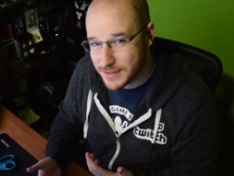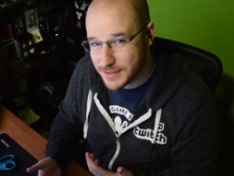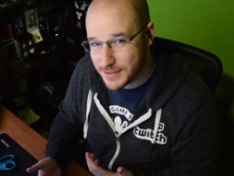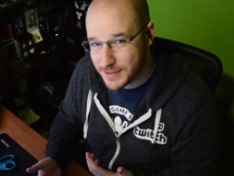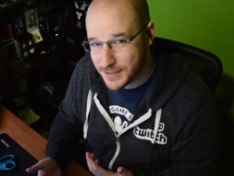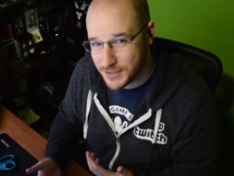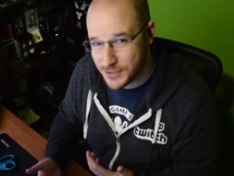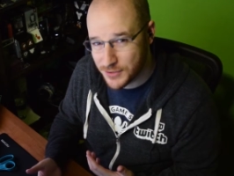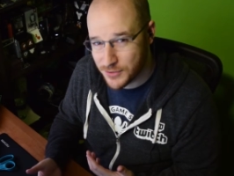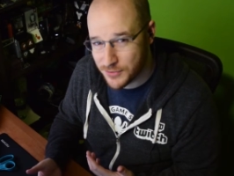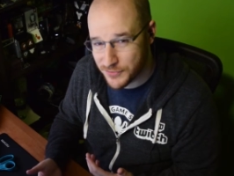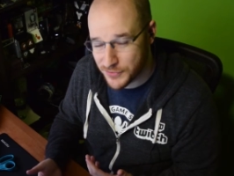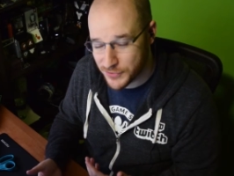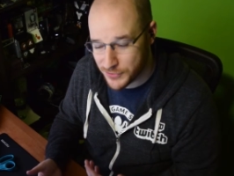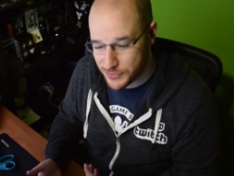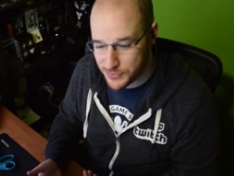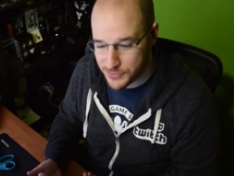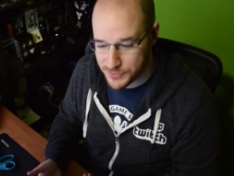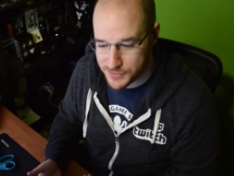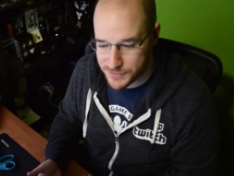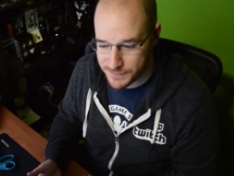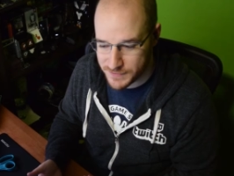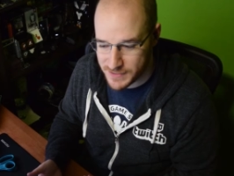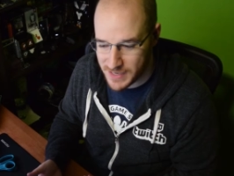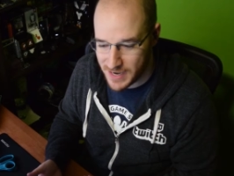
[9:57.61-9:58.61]
you know, over the
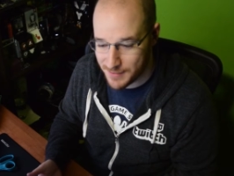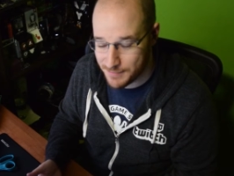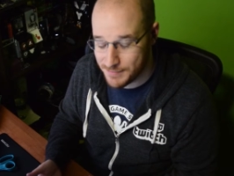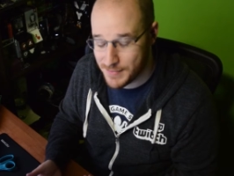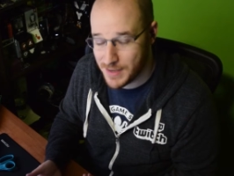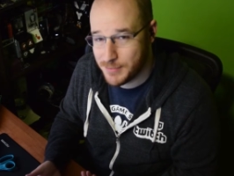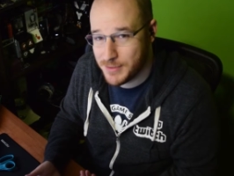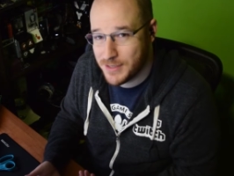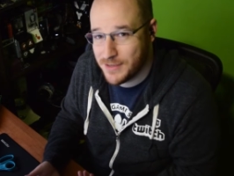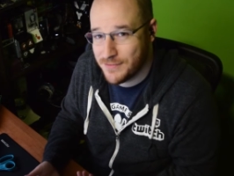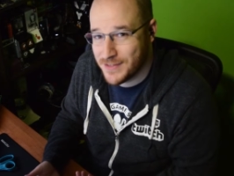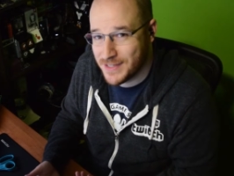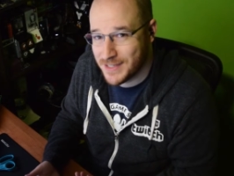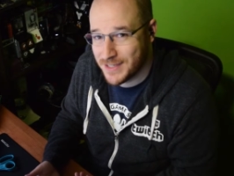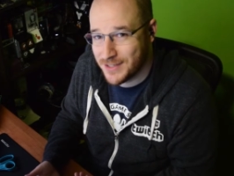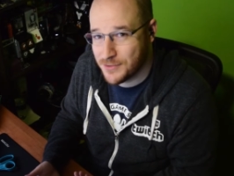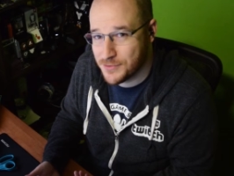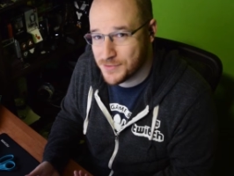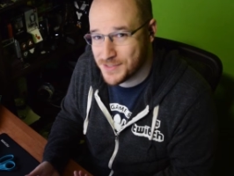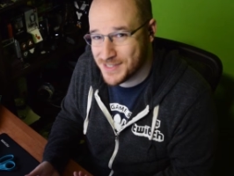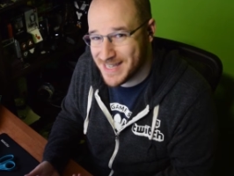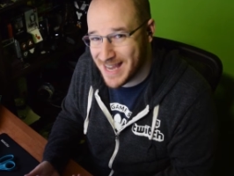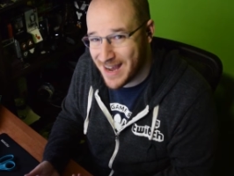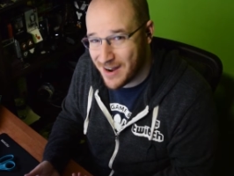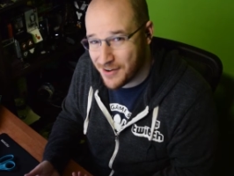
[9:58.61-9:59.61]
course of time, maybe even it
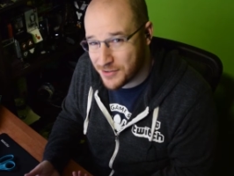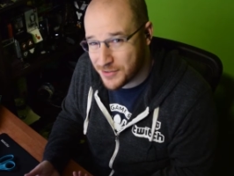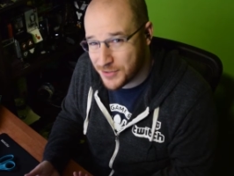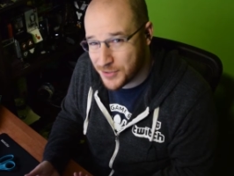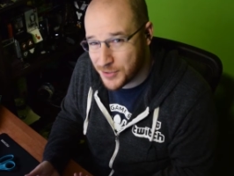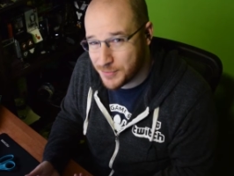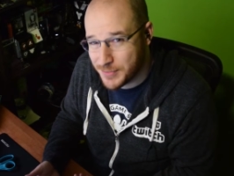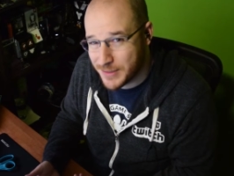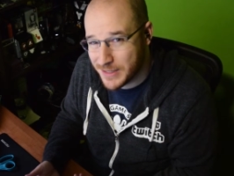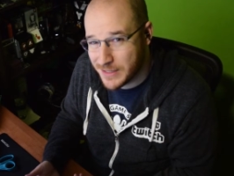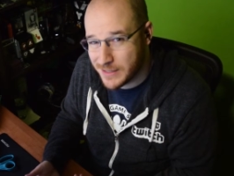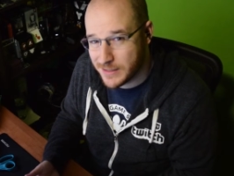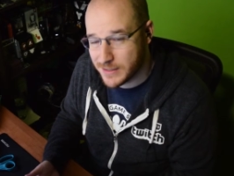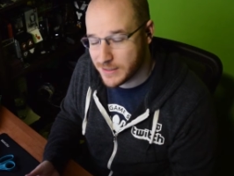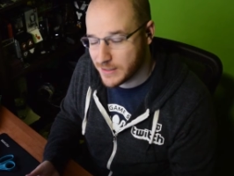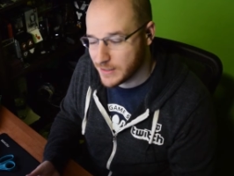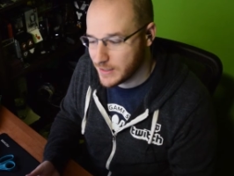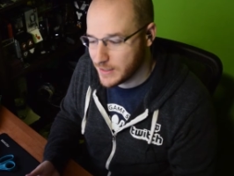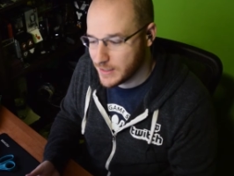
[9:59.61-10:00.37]
goes down a little bit.